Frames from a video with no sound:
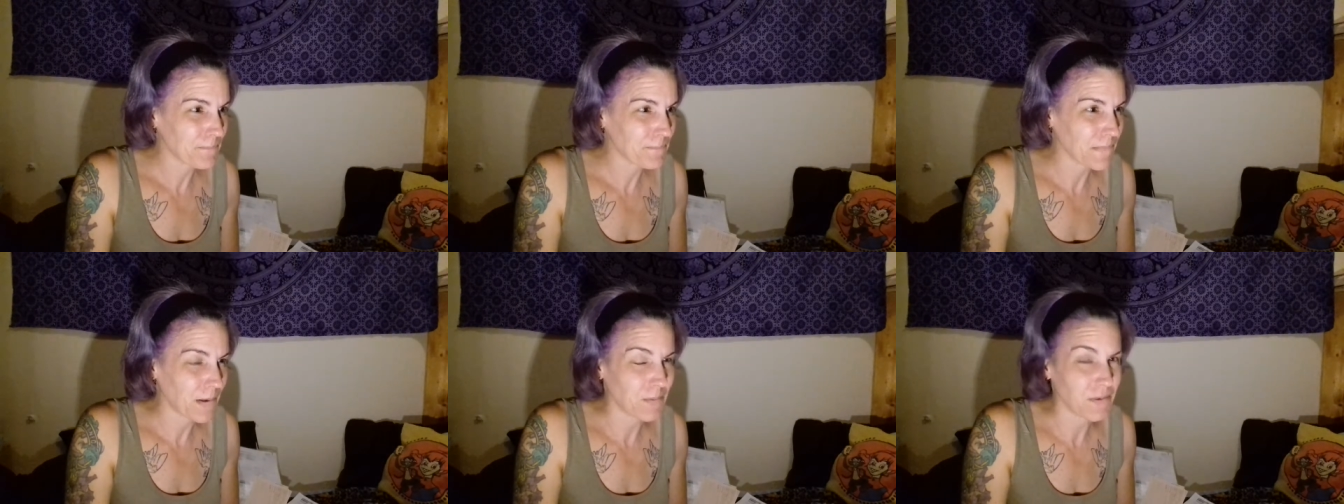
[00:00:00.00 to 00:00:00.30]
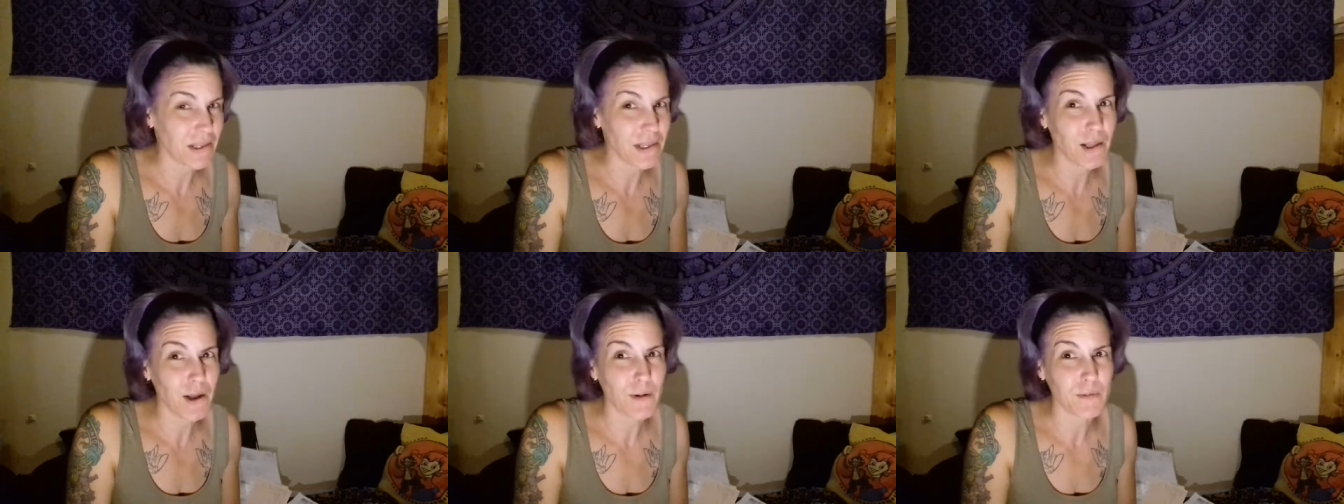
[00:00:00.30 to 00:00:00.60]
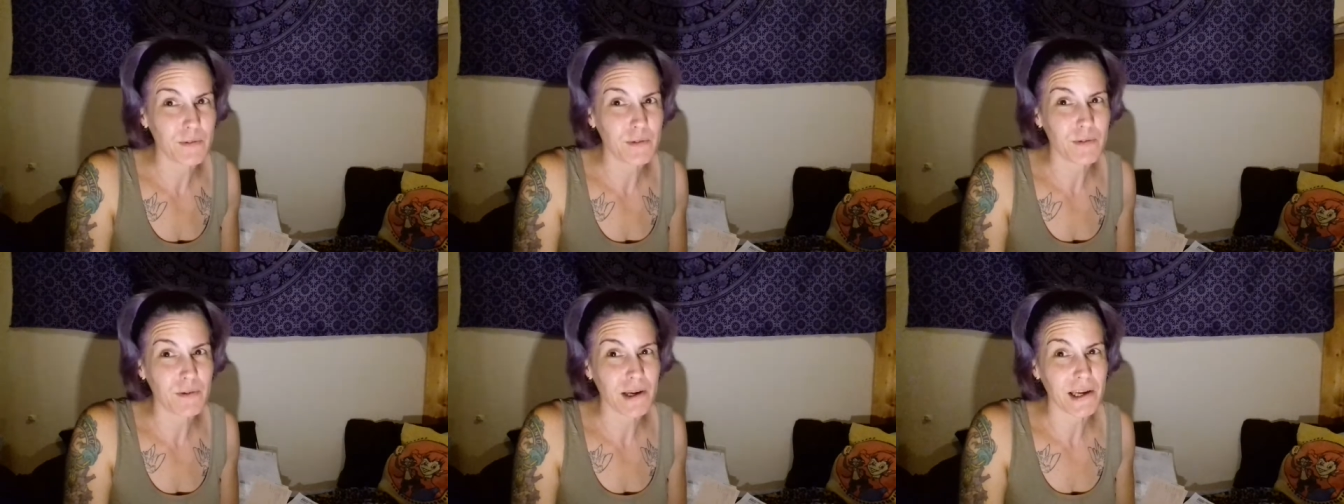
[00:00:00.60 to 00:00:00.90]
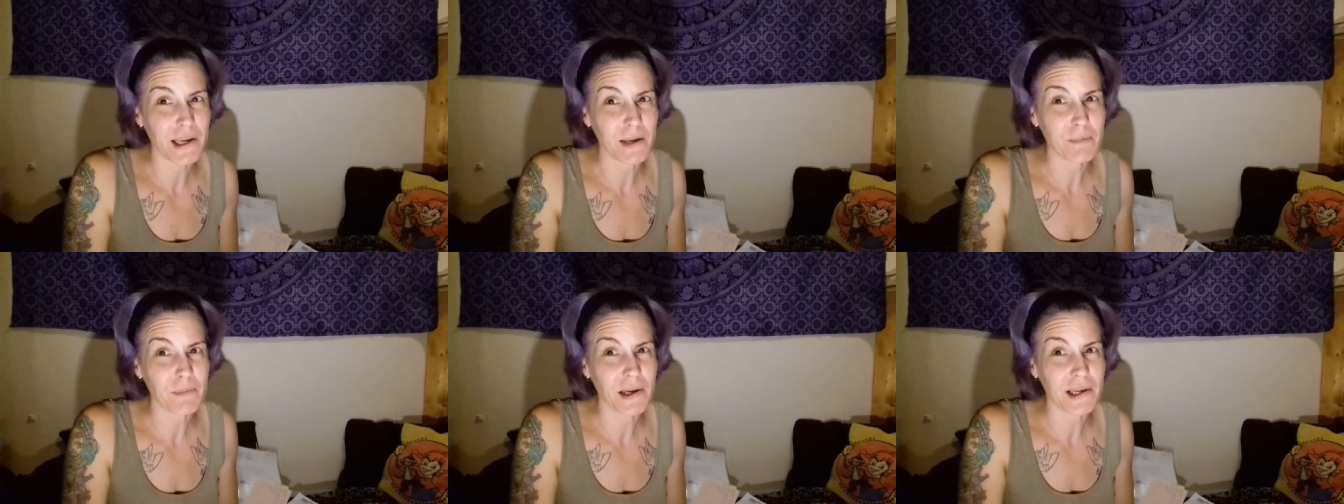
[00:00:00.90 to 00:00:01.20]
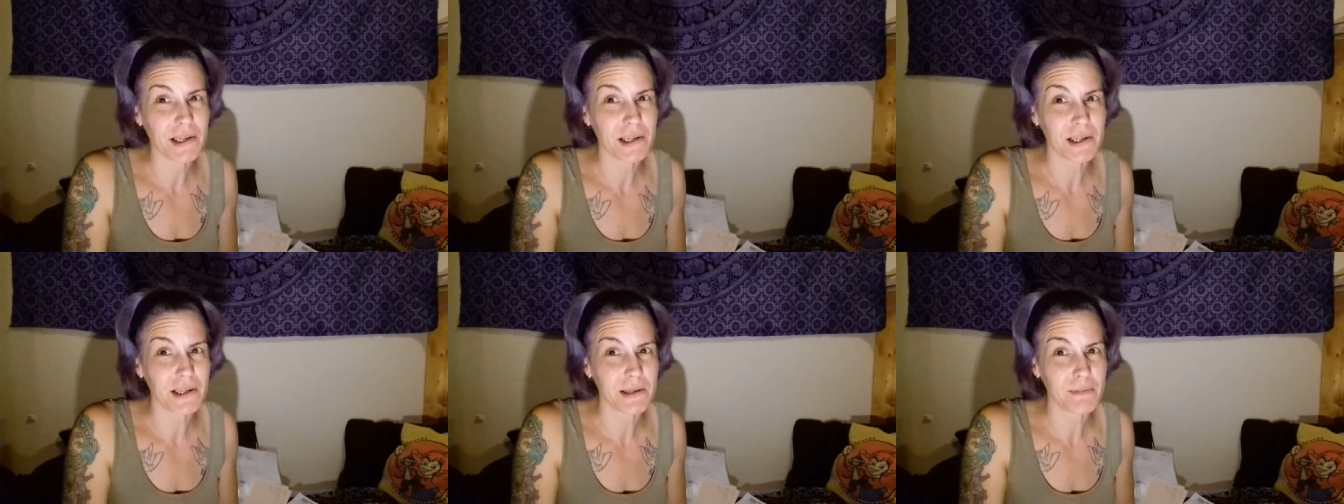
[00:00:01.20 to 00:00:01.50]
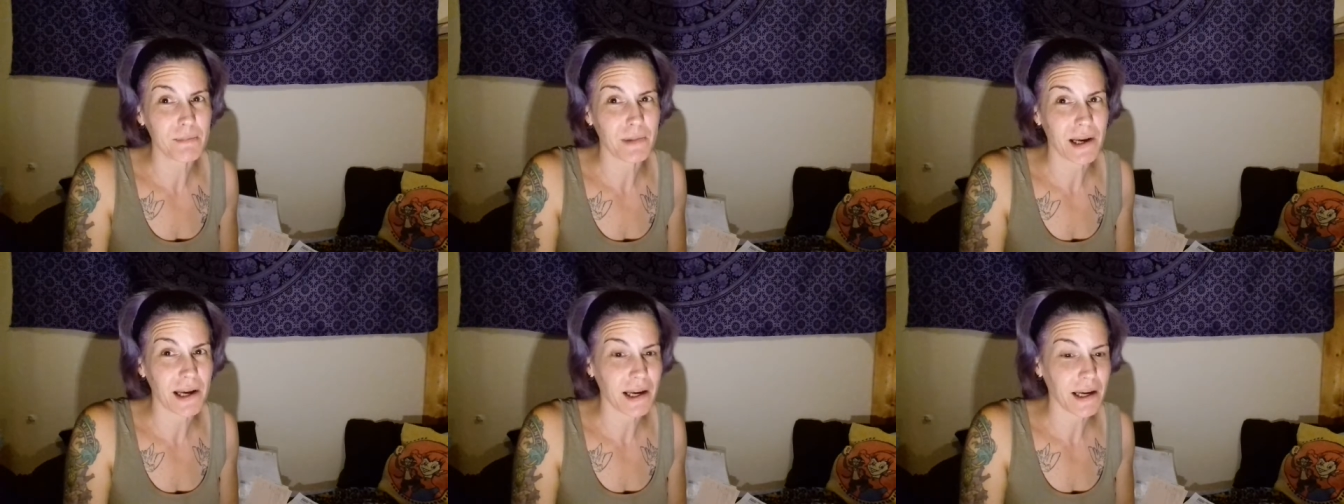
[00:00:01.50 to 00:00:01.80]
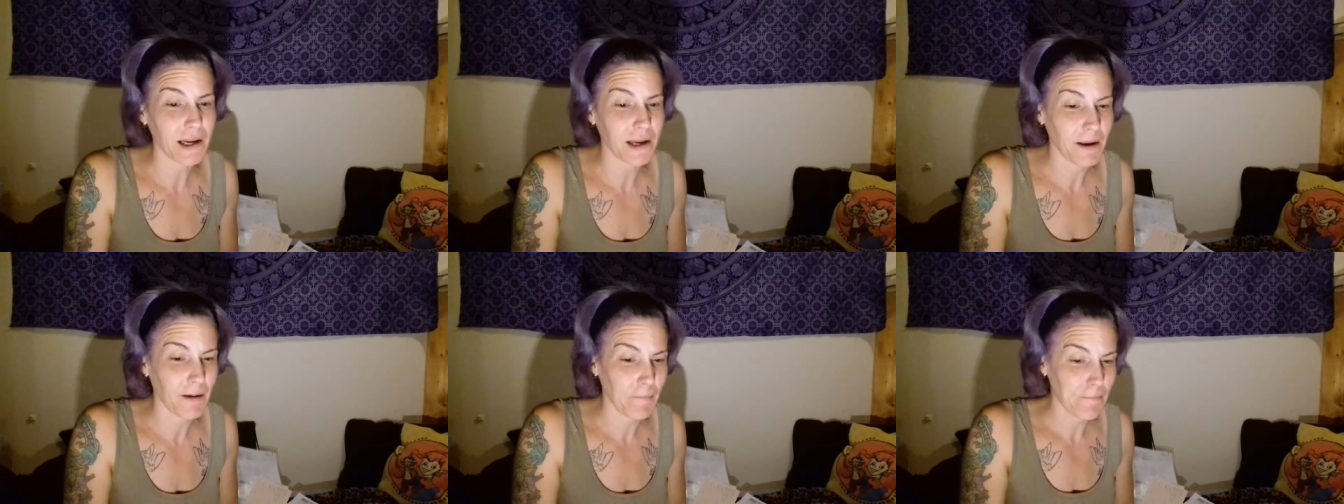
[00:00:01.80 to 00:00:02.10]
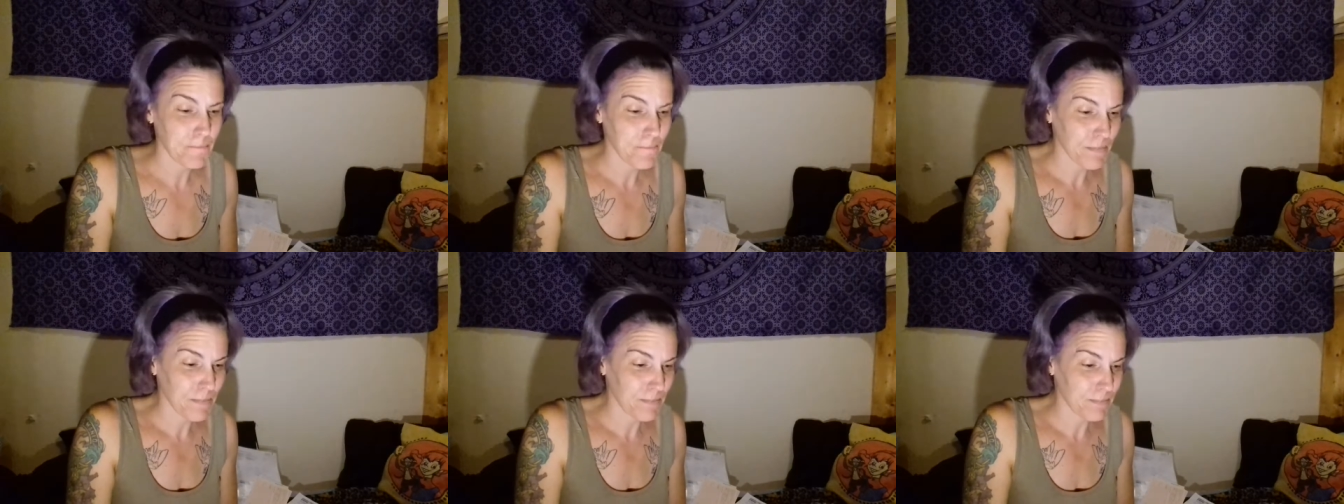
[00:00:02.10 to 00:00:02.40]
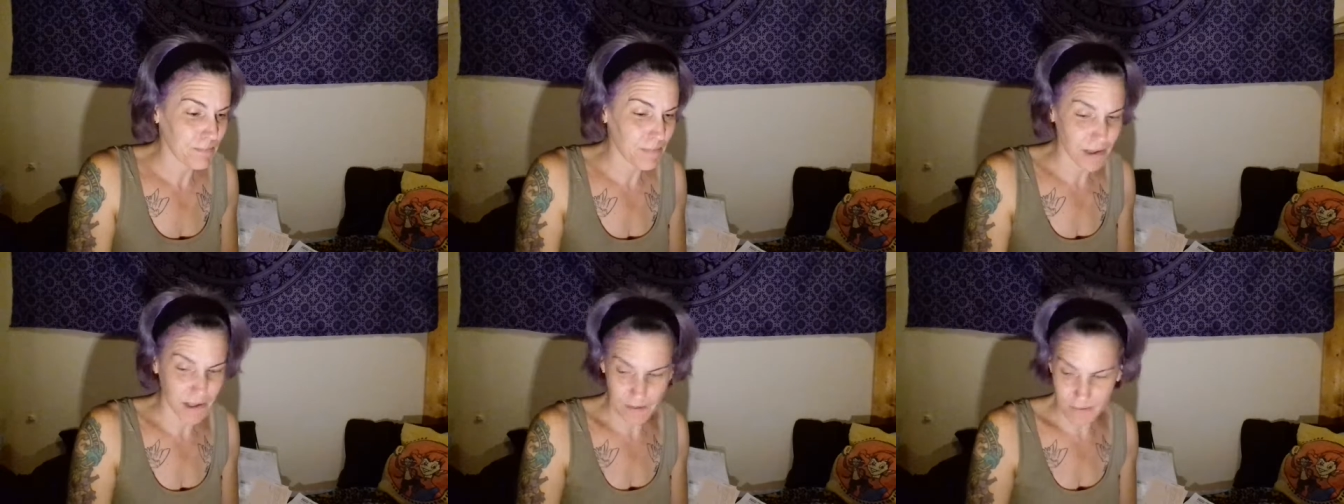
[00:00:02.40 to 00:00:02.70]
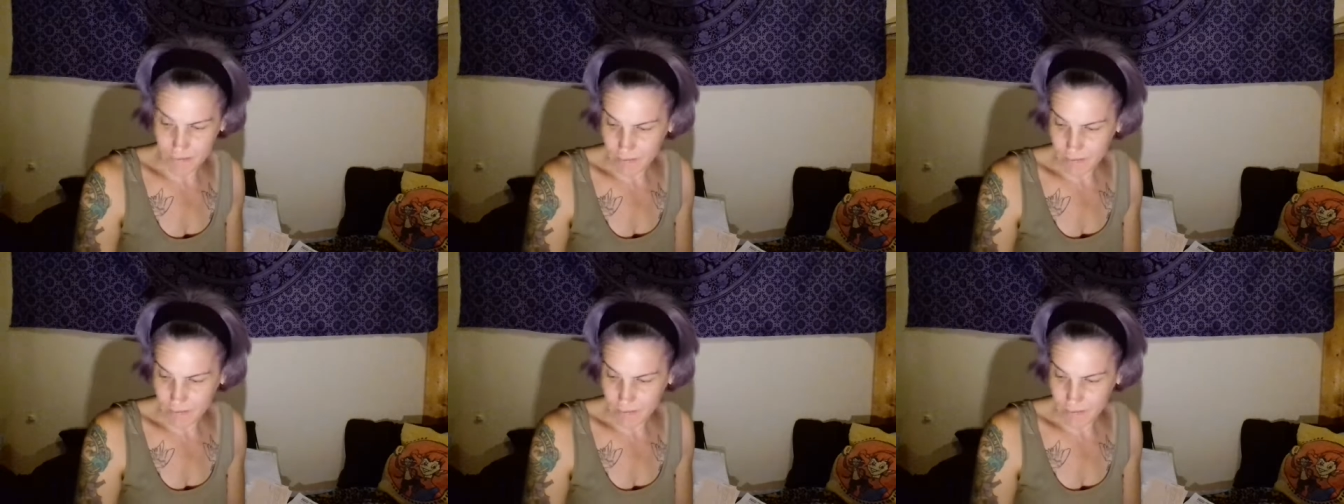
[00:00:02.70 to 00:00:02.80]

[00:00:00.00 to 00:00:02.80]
I would love if I get my hearing back, but